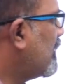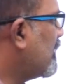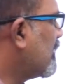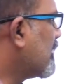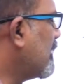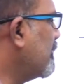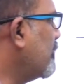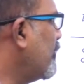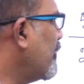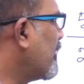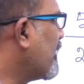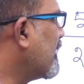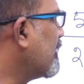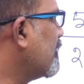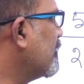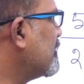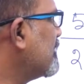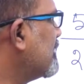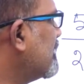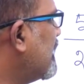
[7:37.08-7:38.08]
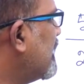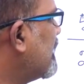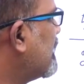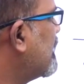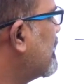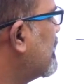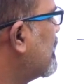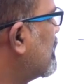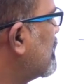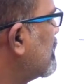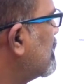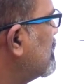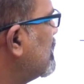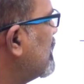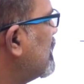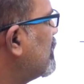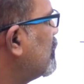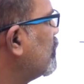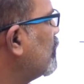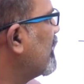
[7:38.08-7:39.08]
come to a conclusion that
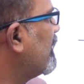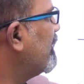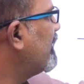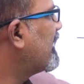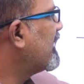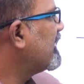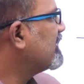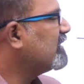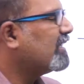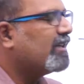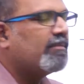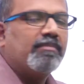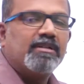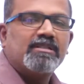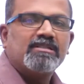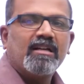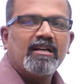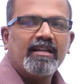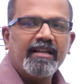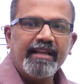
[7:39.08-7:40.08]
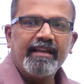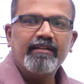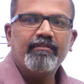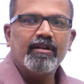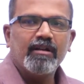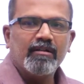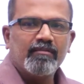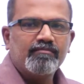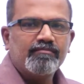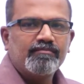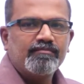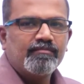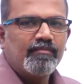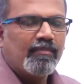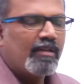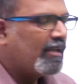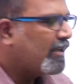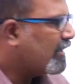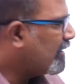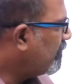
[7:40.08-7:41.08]
the two given rational numbers are equal.
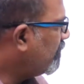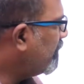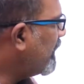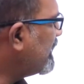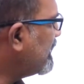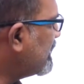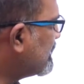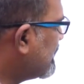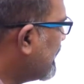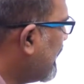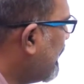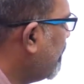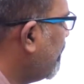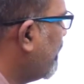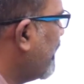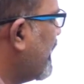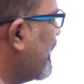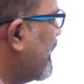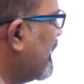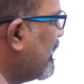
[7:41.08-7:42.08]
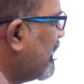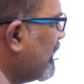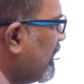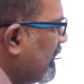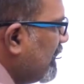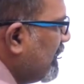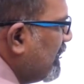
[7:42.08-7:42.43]
By the same way,